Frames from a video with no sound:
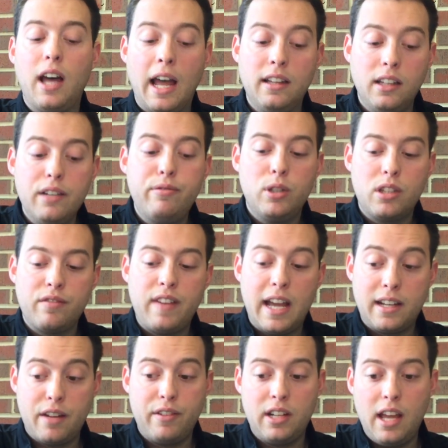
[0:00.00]
live with the
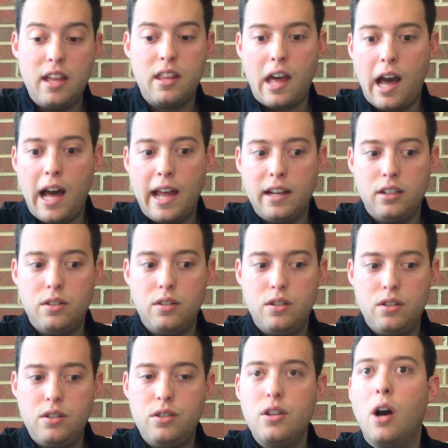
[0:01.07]
fact every day that I
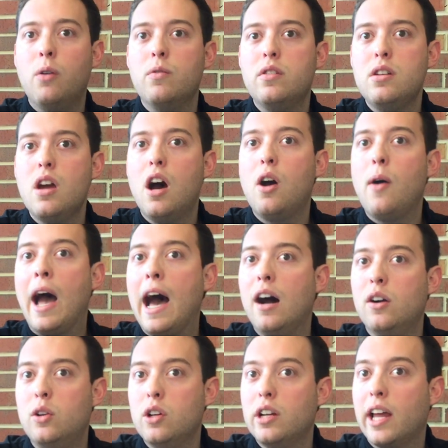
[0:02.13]
don't know how
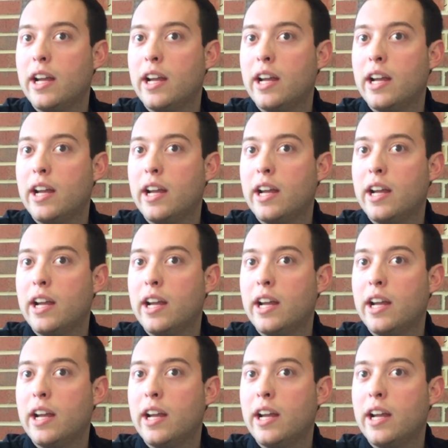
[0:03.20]
good I